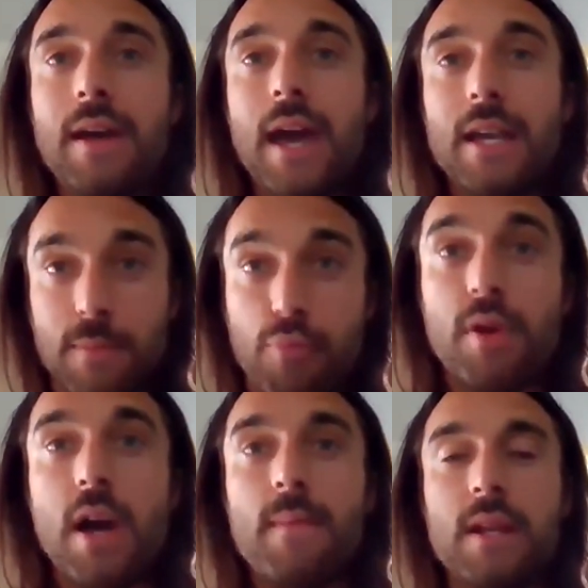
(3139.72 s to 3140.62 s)
as a
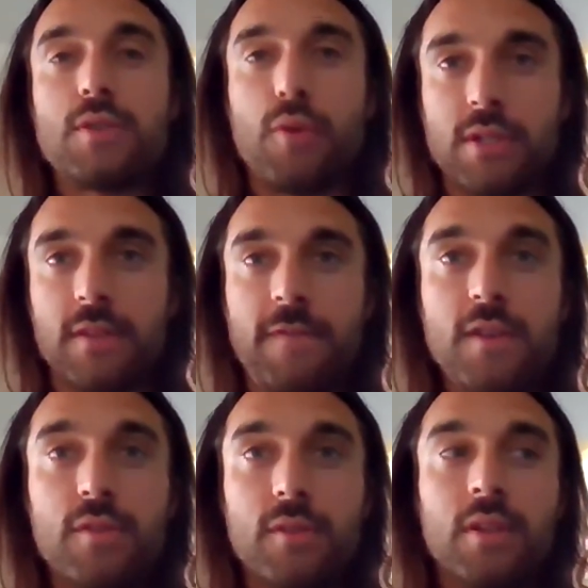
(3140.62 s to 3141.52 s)
predominant source of
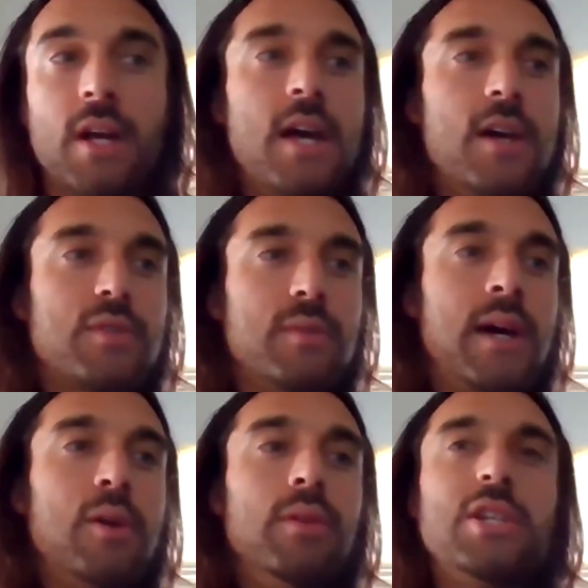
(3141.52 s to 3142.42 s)
fuel. So
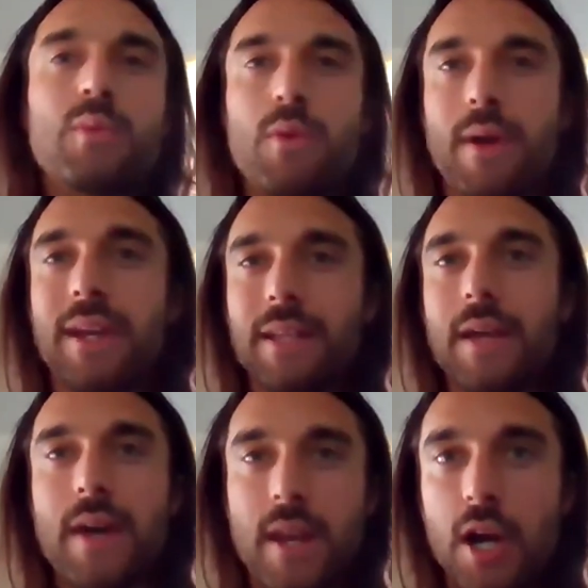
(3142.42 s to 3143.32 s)
not only do we
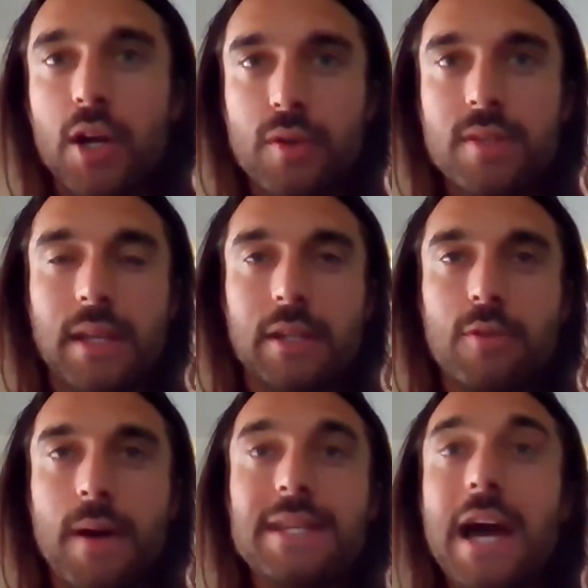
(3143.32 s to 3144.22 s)
regulate that hunger signal
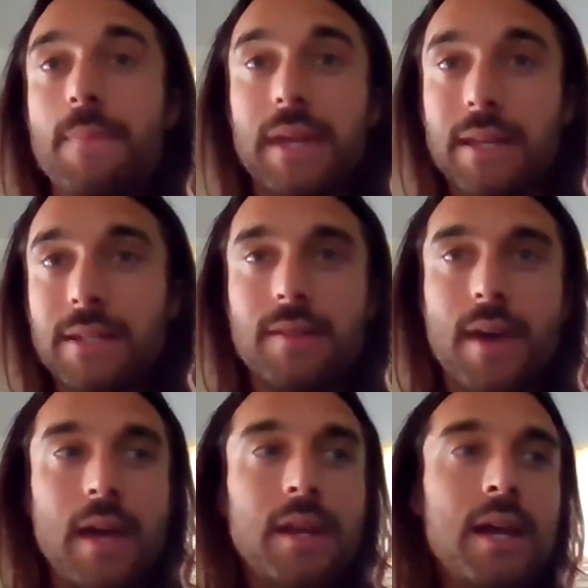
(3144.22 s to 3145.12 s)
by tapping into
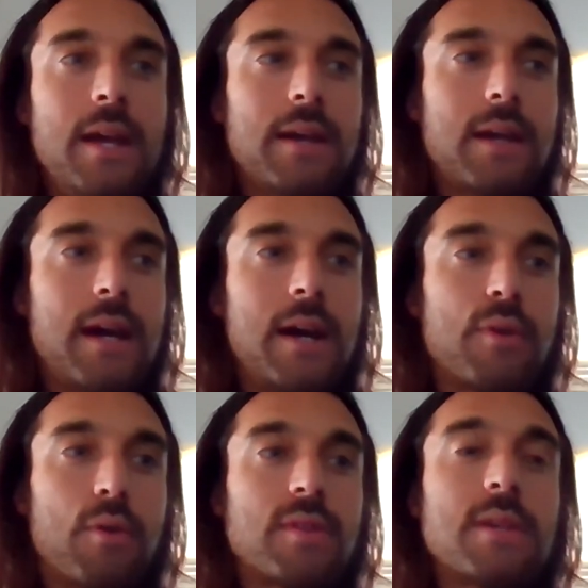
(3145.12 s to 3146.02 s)
that, Uh,
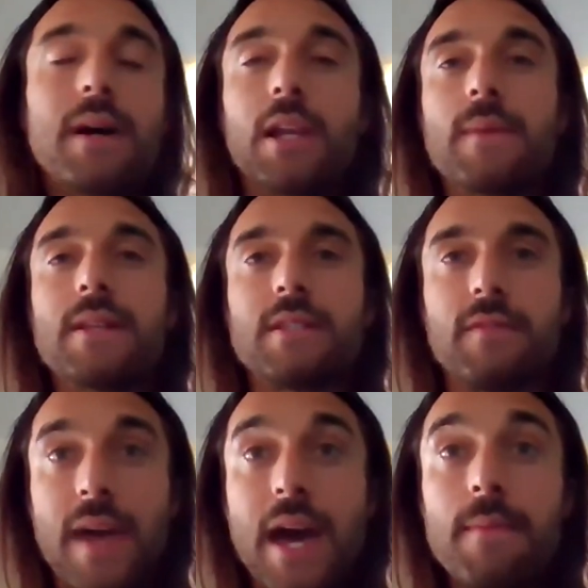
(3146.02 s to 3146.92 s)
there are some elements
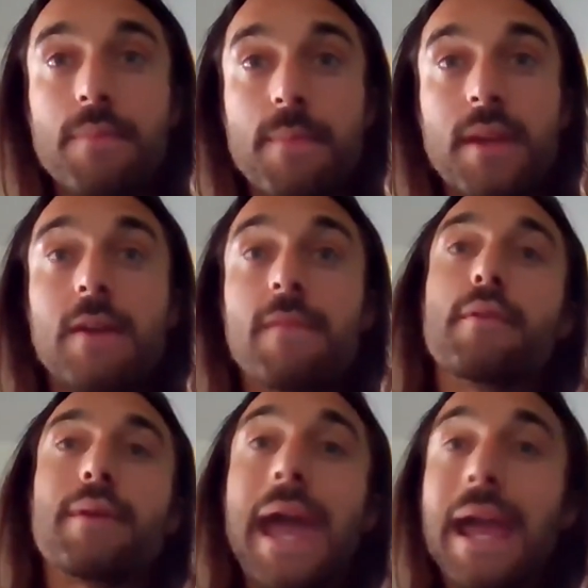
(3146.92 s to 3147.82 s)
of that that become
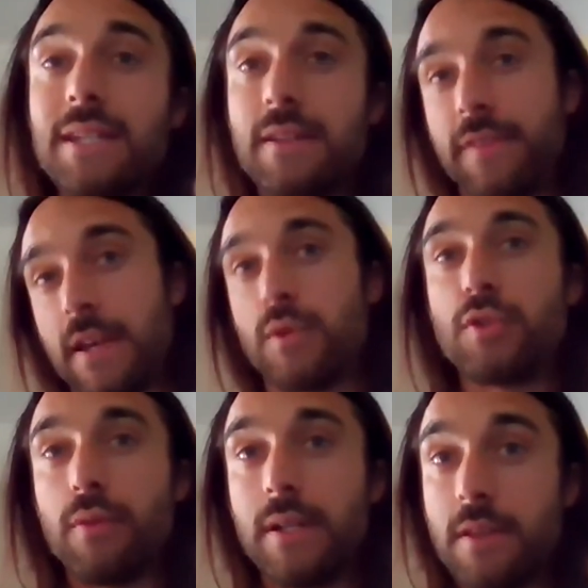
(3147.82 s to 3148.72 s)
very
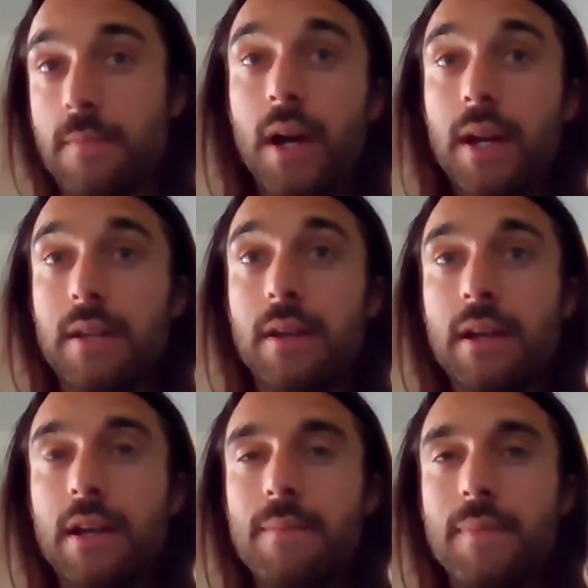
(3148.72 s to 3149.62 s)
anti-inflammatory to the body,
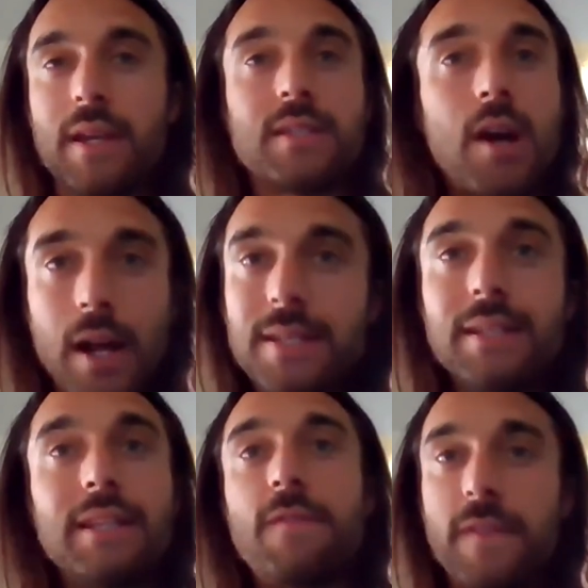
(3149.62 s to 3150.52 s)
because
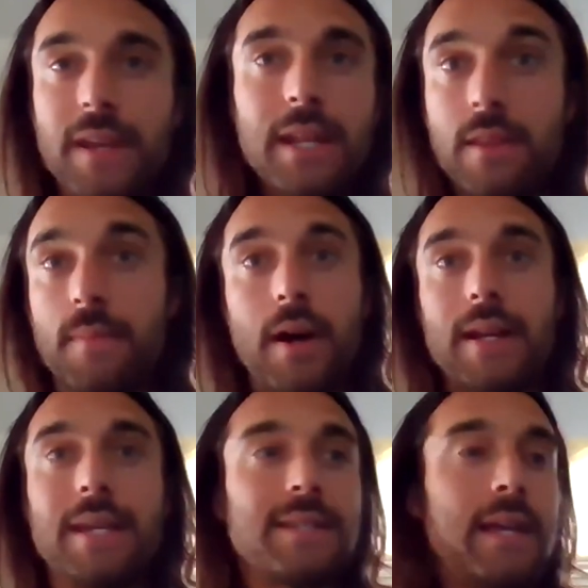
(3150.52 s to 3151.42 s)
constantly feeding the
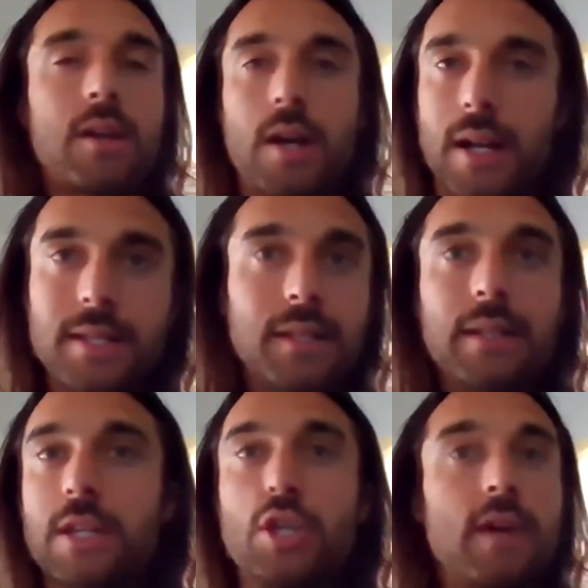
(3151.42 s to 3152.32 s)
body is like
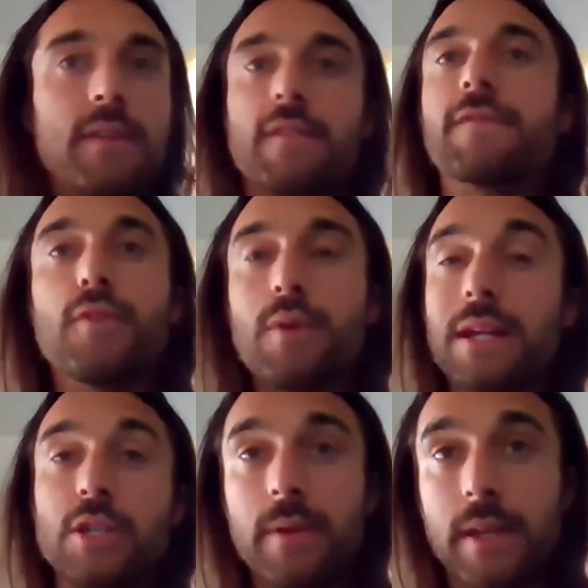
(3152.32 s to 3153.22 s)
constantly shoving food
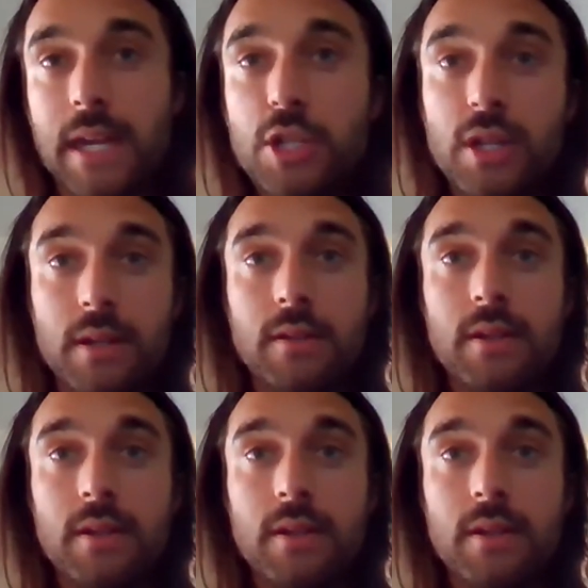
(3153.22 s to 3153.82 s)
into a kitchen.